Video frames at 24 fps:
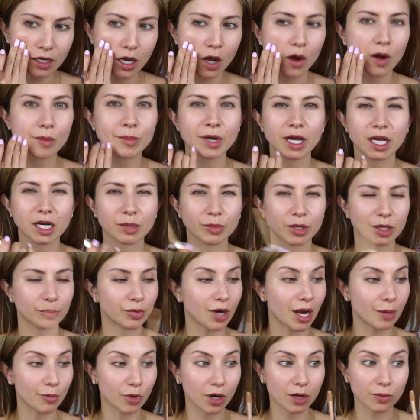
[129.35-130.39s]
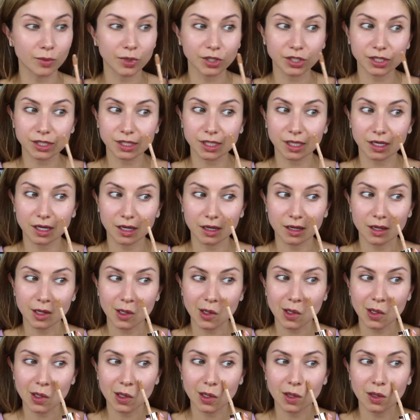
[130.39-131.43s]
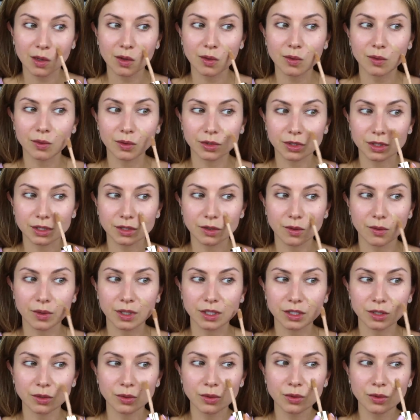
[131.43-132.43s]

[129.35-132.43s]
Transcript: No, I'm not going to put a primer on. We're just gonna, we're just going to.